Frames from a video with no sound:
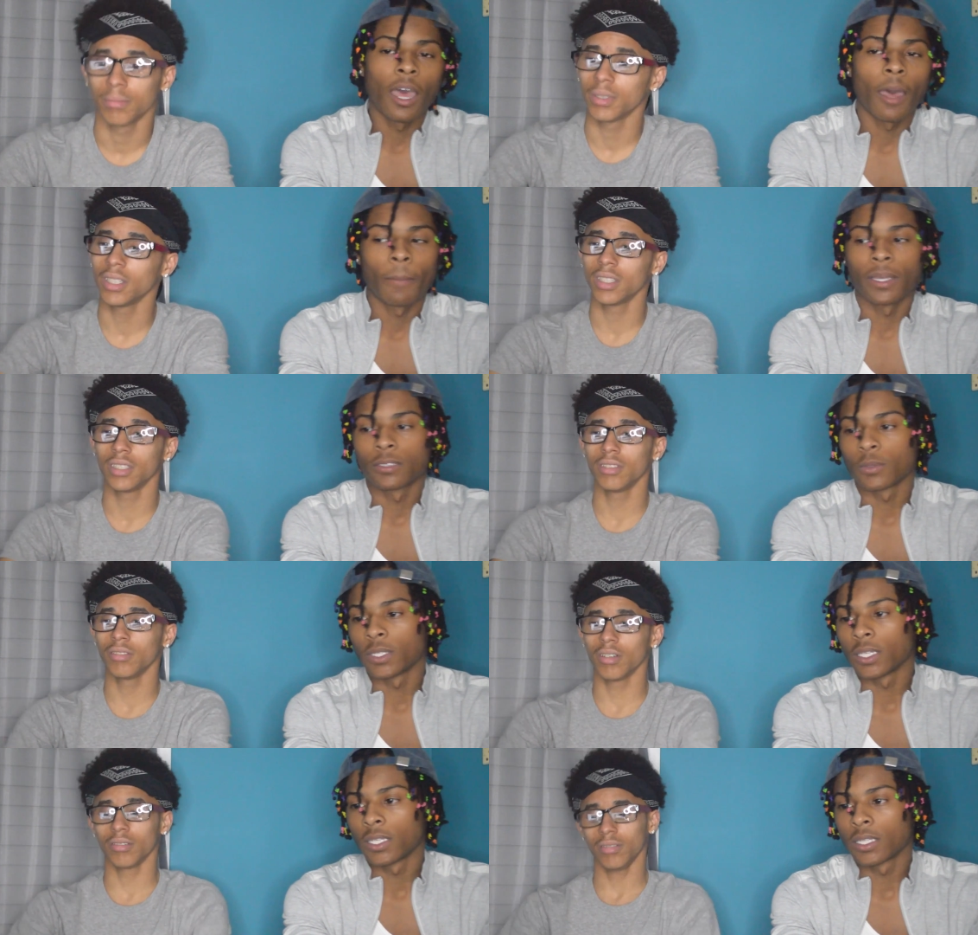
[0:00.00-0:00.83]
Speaker 1: I mean, you
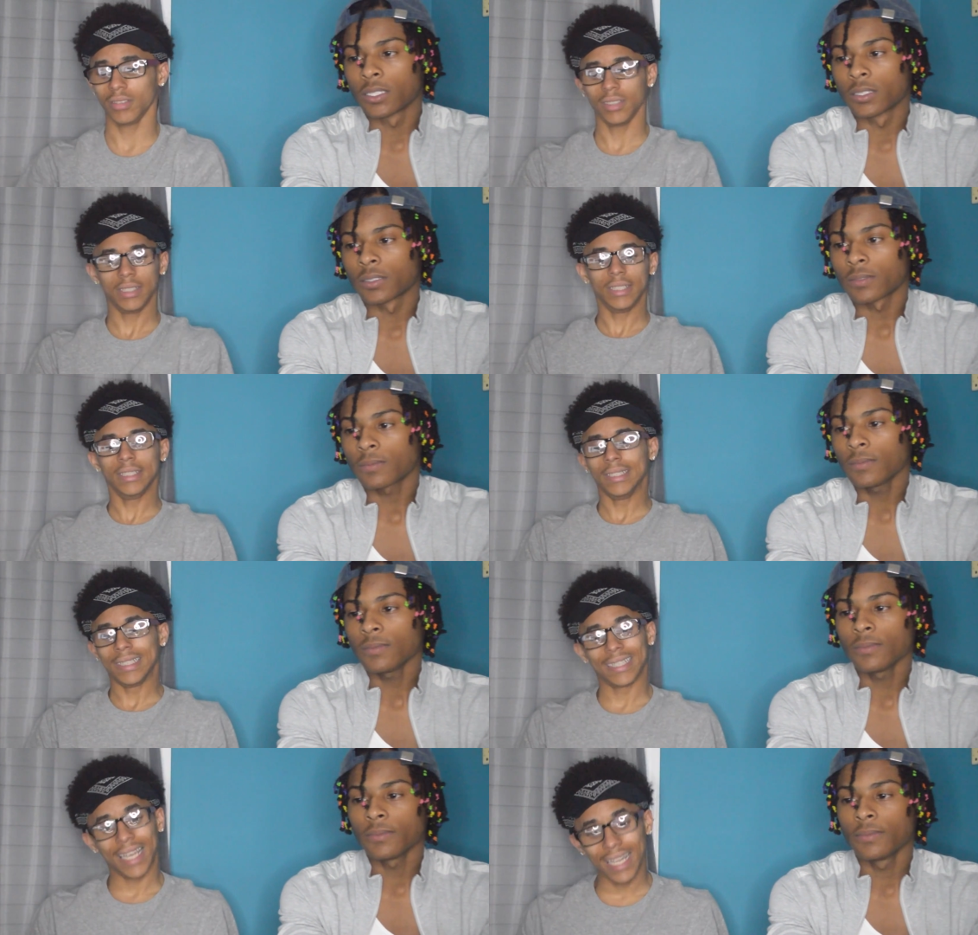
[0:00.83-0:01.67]
know...
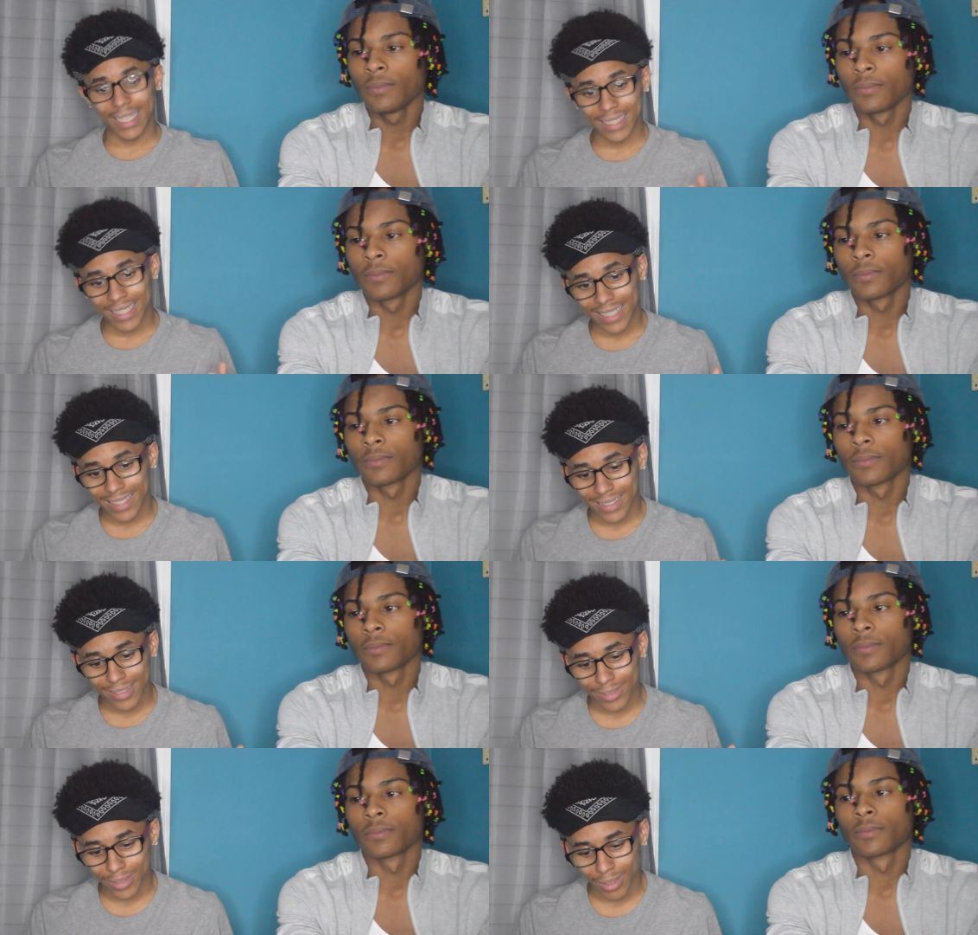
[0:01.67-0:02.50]
Speaker 2: They ain't, they ain't,
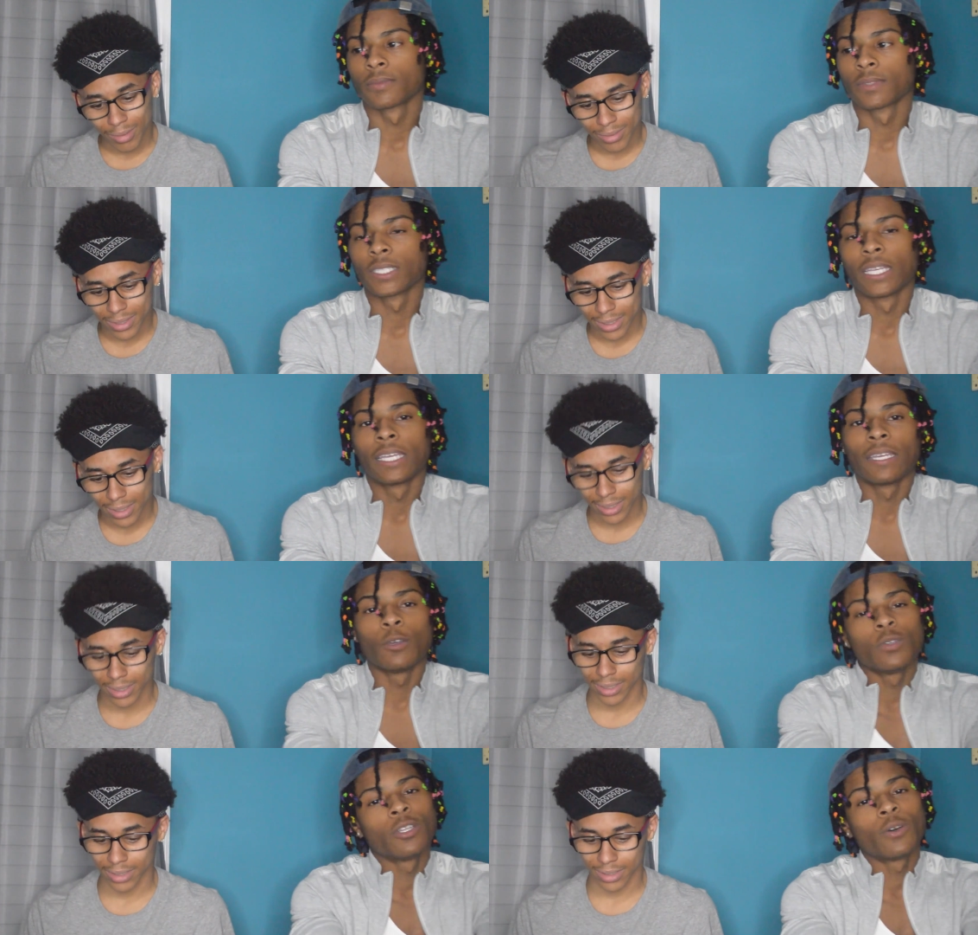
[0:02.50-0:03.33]
you know what I'm saying?
Speaker 1: Like,
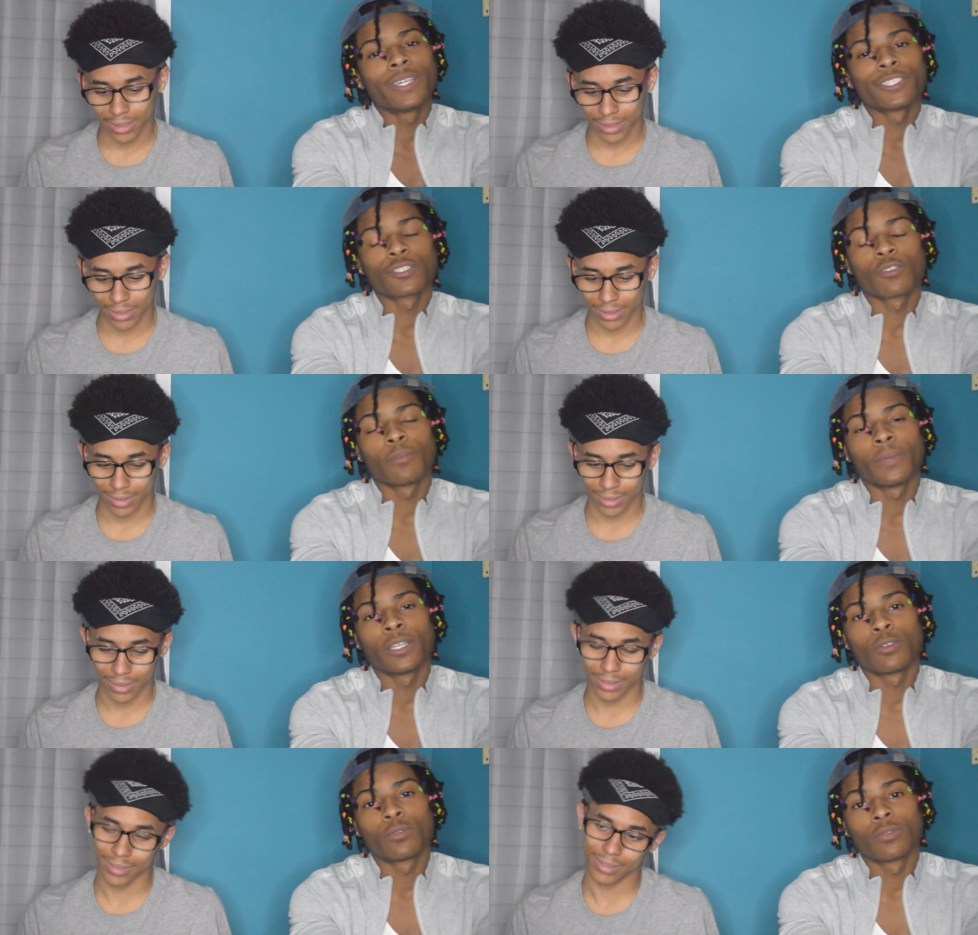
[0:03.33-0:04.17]
it was no
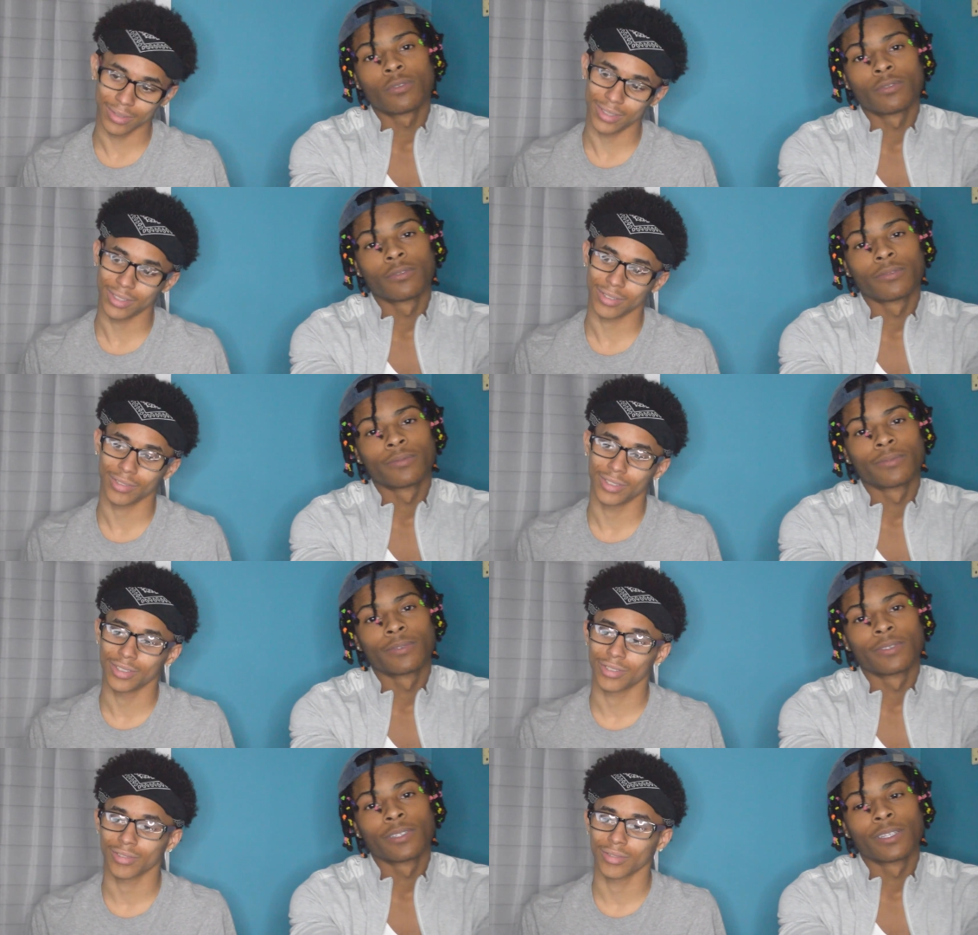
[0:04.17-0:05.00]
instrumental. No
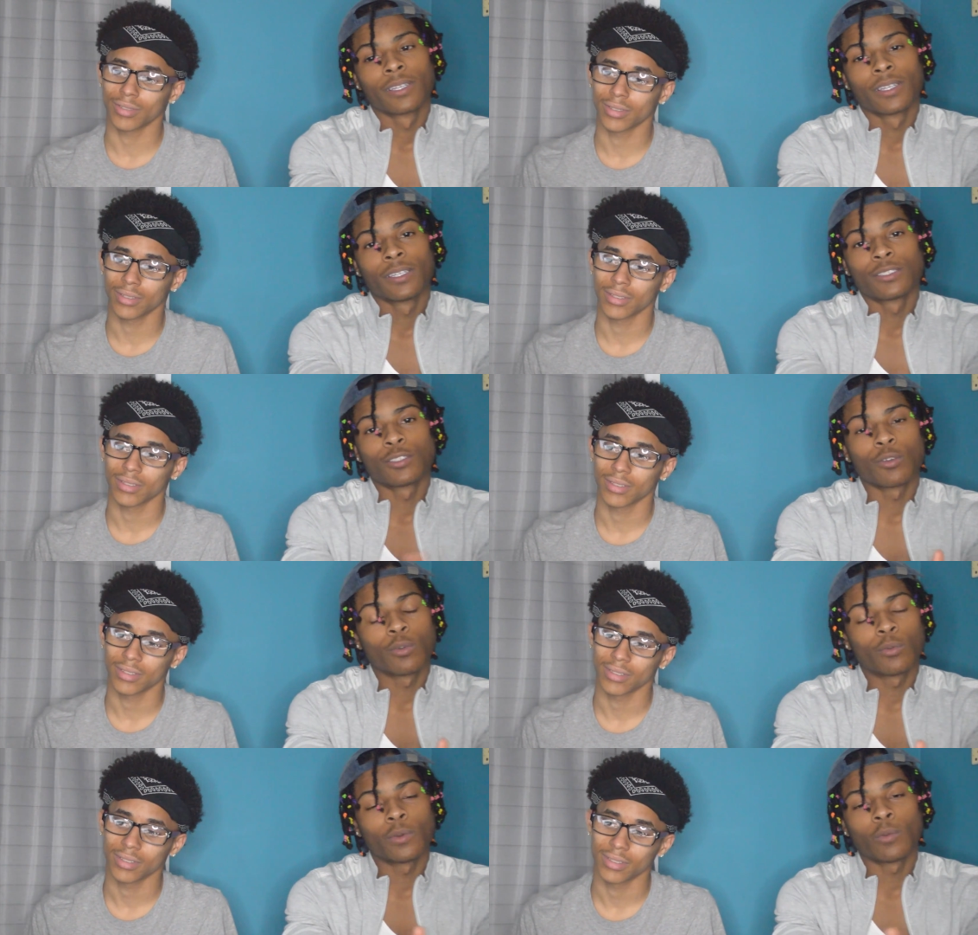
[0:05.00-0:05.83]
instrumentals.
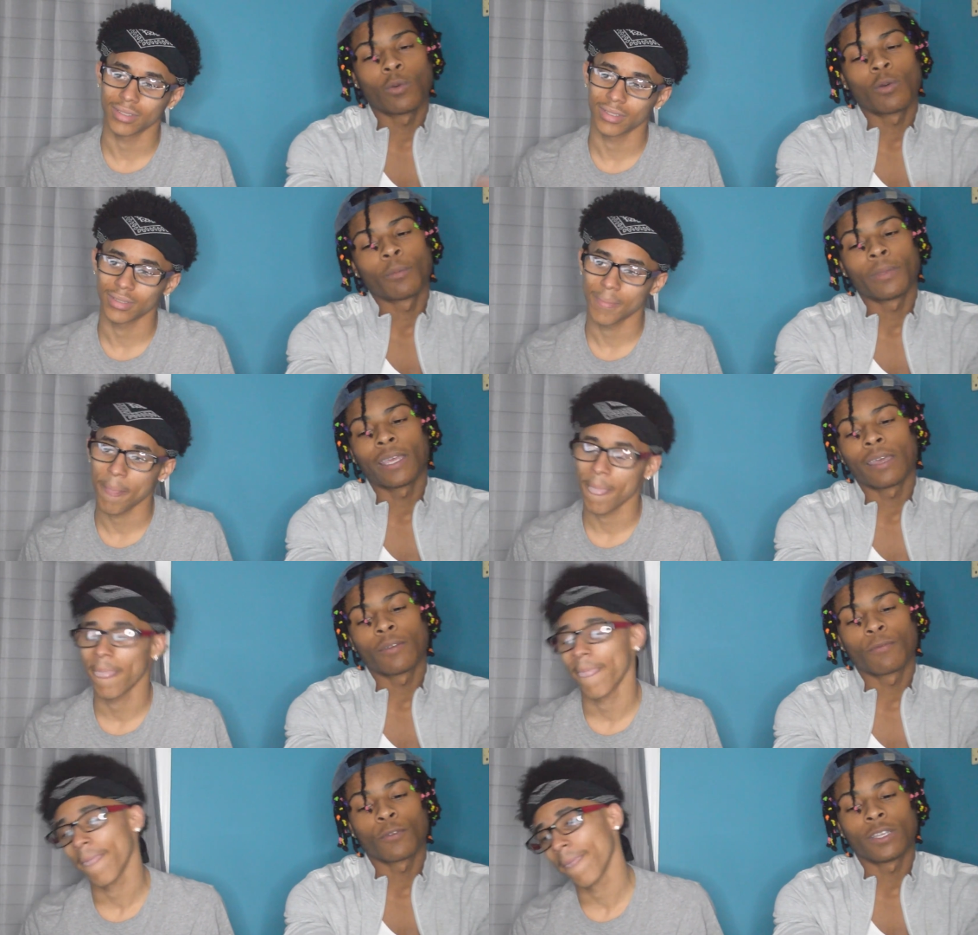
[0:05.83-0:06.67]
So we won't be
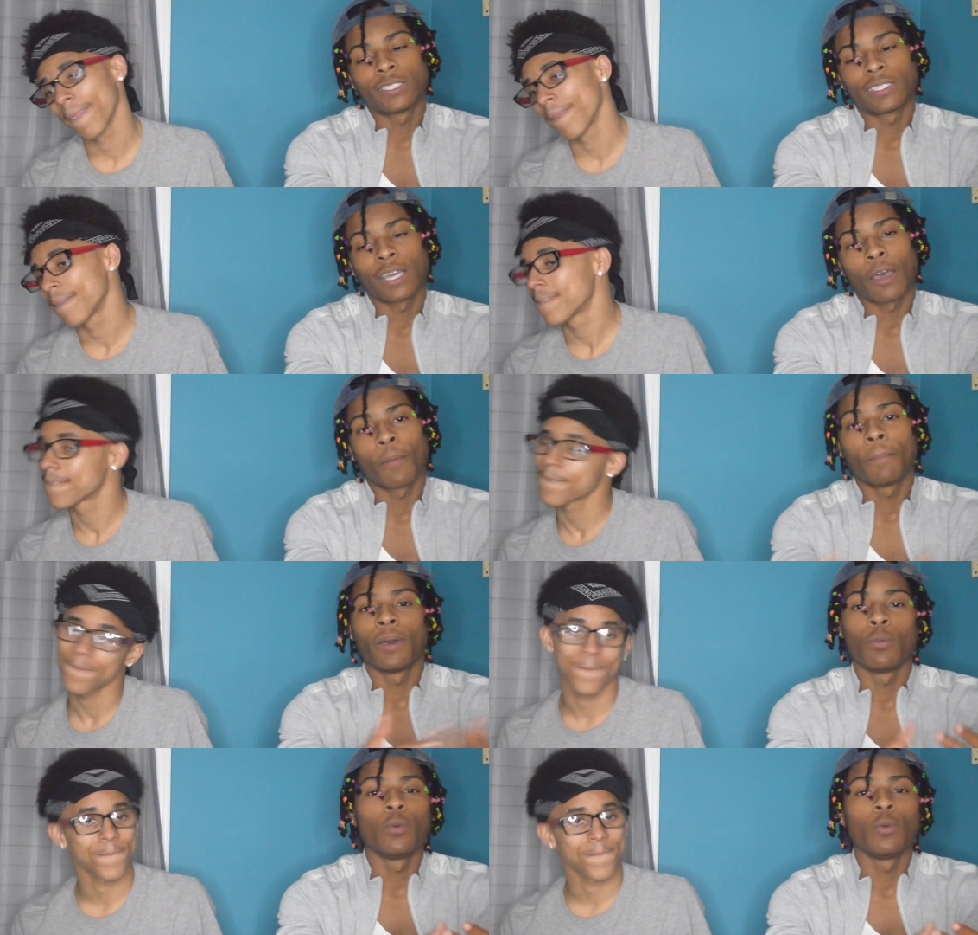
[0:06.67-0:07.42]
able to freestyle, but